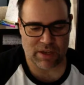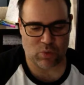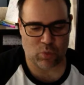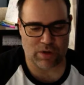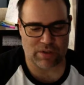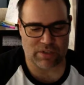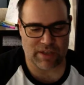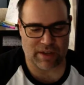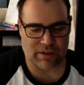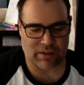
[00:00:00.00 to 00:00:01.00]
and wouldn't
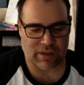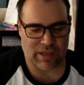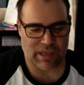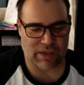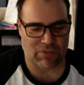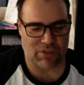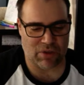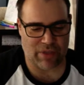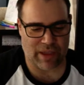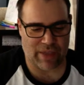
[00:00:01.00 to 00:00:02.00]
settle, even though
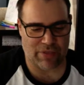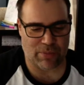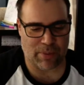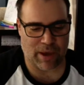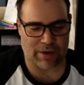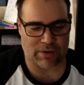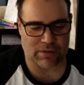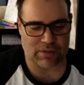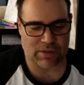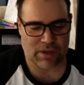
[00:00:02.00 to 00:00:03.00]
they had their
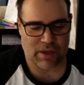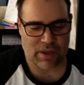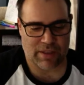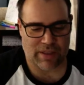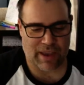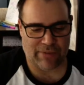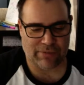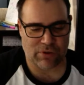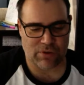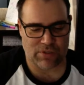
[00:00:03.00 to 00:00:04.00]
bottles. The
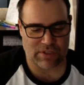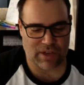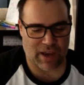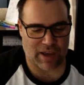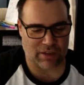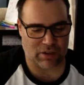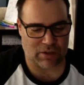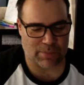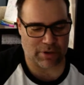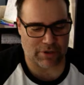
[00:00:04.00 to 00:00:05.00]
afternoon sky
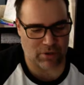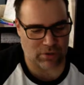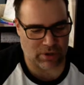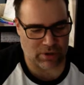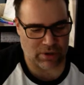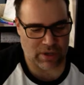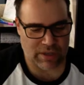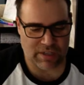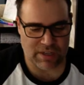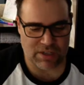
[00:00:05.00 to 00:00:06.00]
looked peculiar,
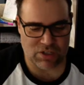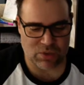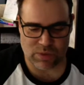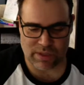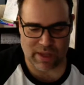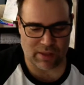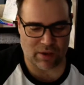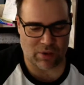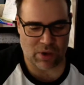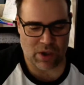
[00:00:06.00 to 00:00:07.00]
tinged with
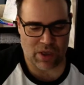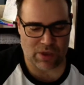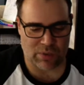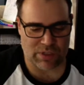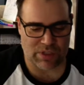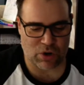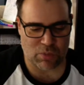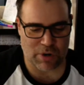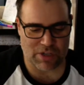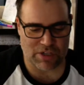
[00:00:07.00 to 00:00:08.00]
yellow, and there was so
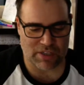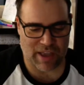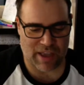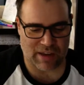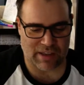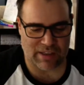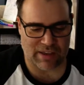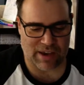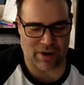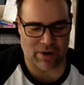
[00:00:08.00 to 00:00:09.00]
much static in
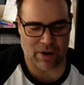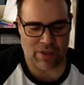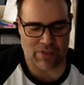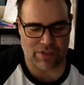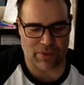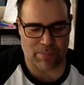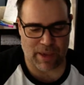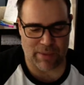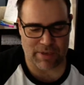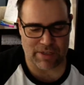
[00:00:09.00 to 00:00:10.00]
the air that the
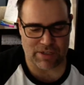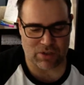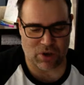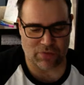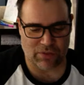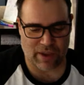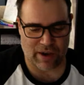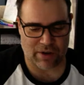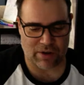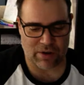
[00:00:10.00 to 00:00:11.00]
baby's soft
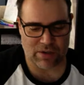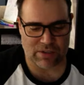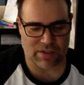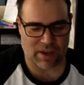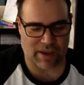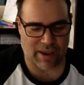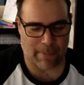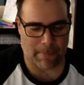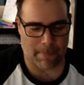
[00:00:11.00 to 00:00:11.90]
hair stuck out.